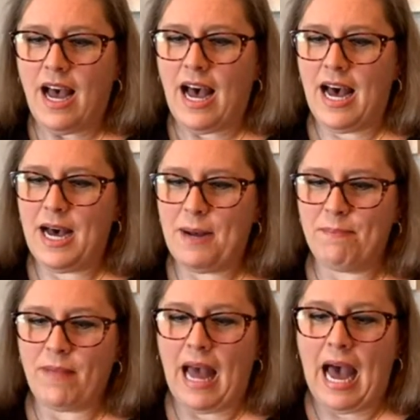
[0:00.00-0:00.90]

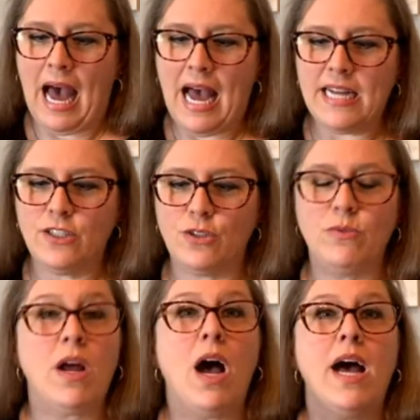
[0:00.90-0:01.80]
Um, I do
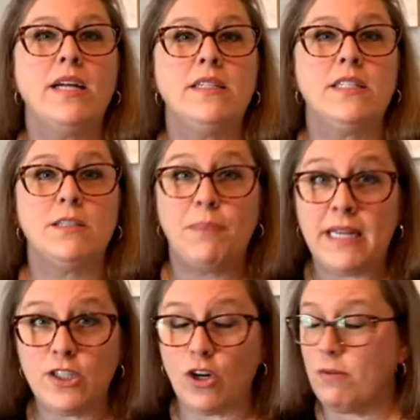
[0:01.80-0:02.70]
not
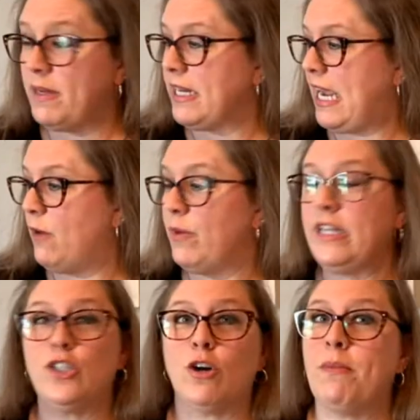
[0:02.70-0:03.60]
speak German, can't
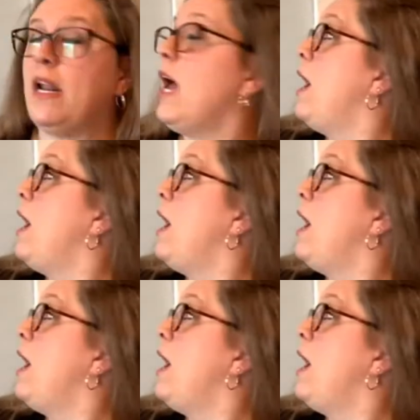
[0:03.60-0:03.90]
read German.